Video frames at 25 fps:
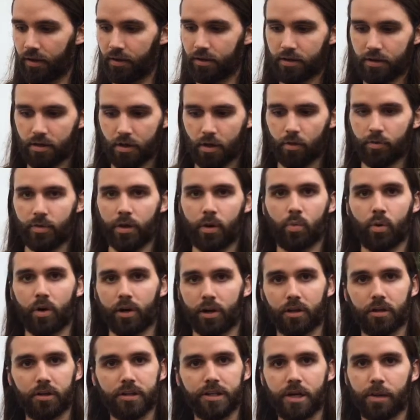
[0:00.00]
they want to
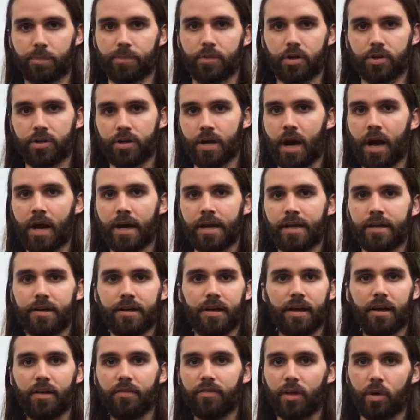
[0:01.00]
clean up their diet,
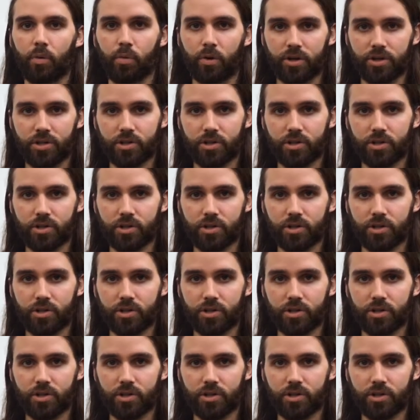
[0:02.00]
they want